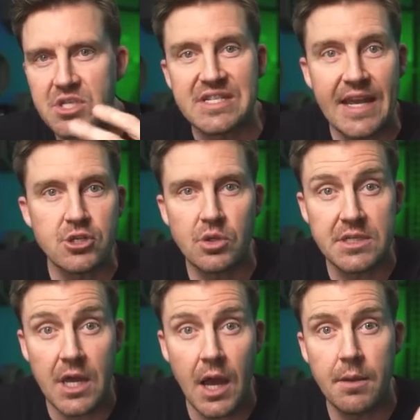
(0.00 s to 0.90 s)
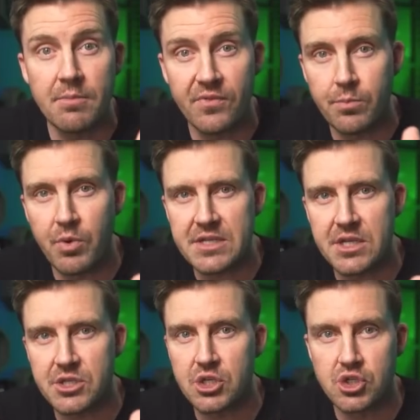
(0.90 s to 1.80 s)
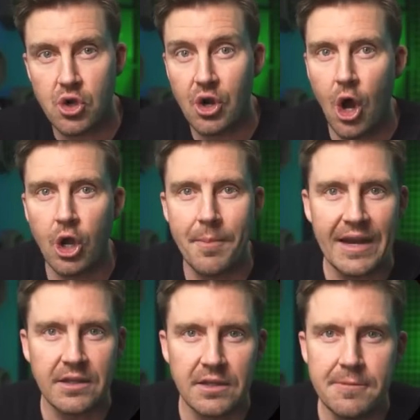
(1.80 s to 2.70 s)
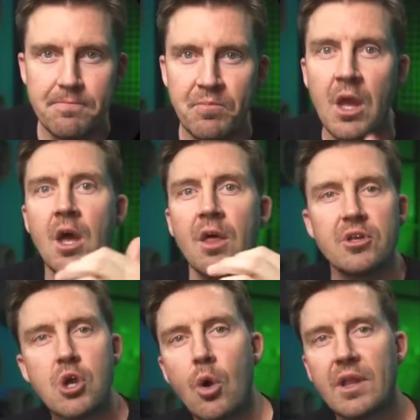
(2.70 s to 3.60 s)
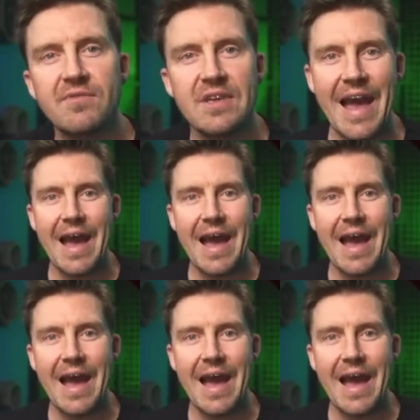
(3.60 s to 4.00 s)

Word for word: schedule a time for the process to start automatically. The Total AV